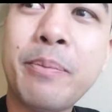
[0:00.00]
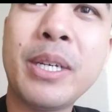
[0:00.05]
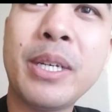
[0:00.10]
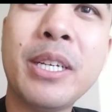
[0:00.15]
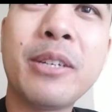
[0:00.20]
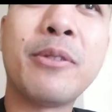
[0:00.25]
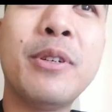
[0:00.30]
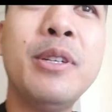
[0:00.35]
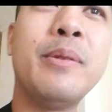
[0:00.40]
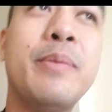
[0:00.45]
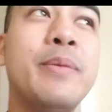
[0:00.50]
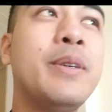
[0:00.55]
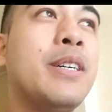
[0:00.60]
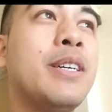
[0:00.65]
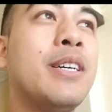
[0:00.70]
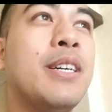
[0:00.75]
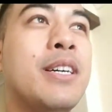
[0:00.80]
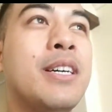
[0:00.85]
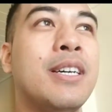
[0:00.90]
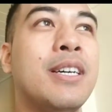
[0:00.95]
room.
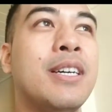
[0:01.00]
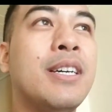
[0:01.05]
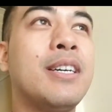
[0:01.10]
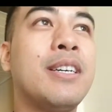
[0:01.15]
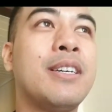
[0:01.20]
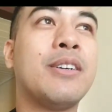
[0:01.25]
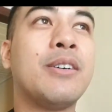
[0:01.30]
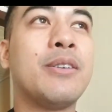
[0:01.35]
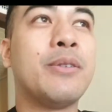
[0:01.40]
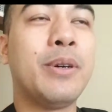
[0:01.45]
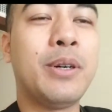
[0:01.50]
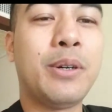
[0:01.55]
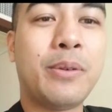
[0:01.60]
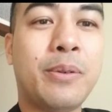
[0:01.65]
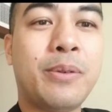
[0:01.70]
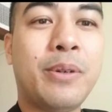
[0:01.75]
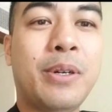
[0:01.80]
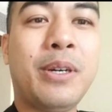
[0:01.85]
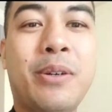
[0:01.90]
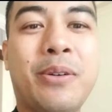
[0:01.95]
Whoa, whoa,
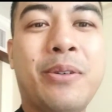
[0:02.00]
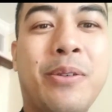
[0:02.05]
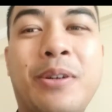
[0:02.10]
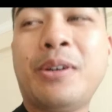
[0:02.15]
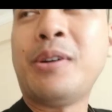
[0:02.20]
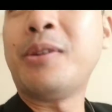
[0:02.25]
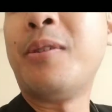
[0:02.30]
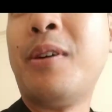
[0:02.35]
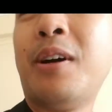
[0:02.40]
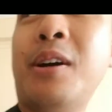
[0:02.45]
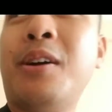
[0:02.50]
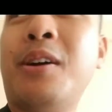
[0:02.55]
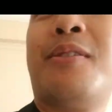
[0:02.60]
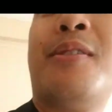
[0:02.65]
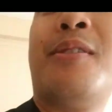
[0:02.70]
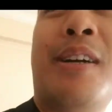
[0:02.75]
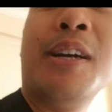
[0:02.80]
whoa, all right.